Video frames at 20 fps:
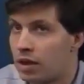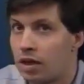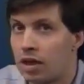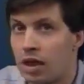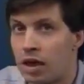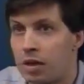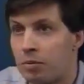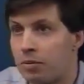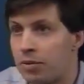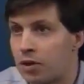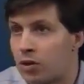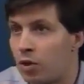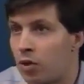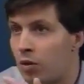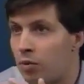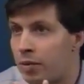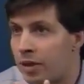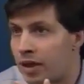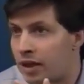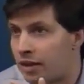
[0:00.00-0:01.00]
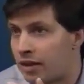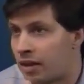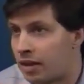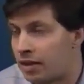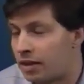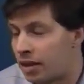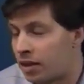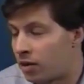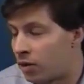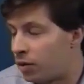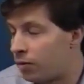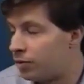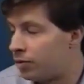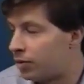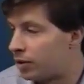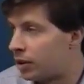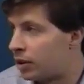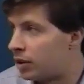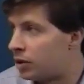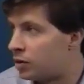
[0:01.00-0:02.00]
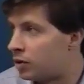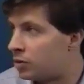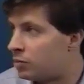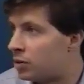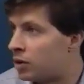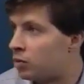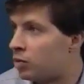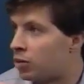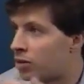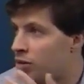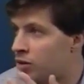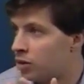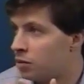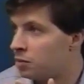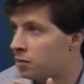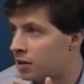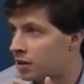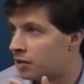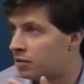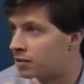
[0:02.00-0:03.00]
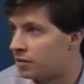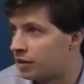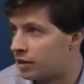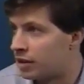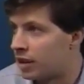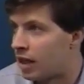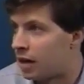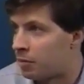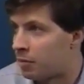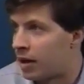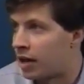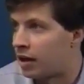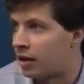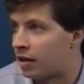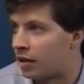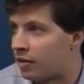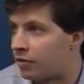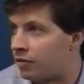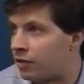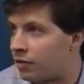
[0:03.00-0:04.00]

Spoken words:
The goal being that hopefully you can be more cumulative in that manner.